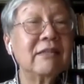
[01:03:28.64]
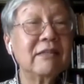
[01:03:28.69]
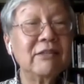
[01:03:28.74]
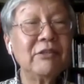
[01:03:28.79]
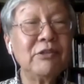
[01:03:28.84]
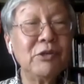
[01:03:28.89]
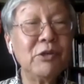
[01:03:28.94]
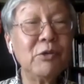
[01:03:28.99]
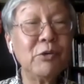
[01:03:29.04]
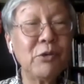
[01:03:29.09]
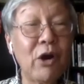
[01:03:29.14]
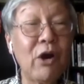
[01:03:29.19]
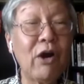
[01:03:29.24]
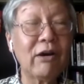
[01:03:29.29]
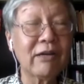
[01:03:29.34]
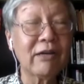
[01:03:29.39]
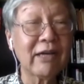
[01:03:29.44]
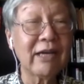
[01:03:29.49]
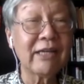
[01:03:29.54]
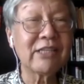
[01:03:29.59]
New
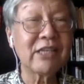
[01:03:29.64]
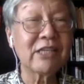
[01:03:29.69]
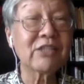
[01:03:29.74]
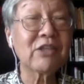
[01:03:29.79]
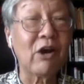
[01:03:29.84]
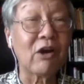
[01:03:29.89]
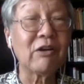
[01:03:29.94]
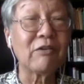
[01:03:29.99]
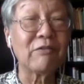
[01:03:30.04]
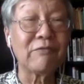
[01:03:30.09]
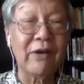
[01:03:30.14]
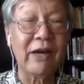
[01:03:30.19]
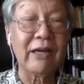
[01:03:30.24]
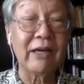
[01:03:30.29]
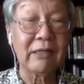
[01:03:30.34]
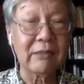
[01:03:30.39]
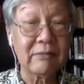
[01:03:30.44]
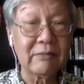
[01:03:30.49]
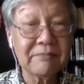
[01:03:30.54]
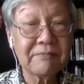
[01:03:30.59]
York has just gone on
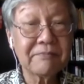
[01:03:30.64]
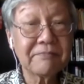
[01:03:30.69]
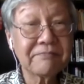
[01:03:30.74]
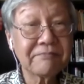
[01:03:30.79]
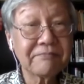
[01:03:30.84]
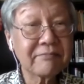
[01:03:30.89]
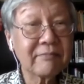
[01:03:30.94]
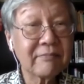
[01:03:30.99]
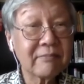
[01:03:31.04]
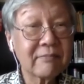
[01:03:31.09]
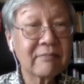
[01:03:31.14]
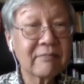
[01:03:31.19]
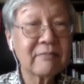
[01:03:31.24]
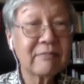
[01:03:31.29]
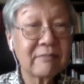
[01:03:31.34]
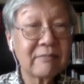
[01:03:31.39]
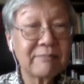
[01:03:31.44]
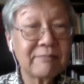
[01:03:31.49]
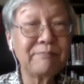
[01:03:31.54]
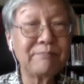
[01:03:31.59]
fire.
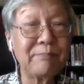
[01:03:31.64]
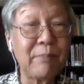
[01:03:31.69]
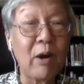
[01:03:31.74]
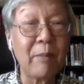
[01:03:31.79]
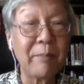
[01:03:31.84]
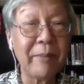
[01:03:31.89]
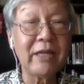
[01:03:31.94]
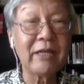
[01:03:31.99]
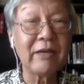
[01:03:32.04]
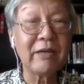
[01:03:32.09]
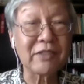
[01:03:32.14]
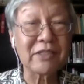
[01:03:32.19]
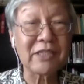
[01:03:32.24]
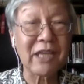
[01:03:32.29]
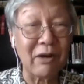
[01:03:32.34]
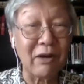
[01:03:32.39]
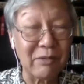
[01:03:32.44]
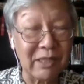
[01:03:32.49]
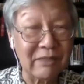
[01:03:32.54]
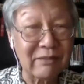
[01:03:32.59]
Bombing of the
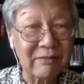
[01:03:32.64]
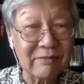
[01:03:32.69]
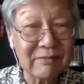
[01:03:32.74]
tower.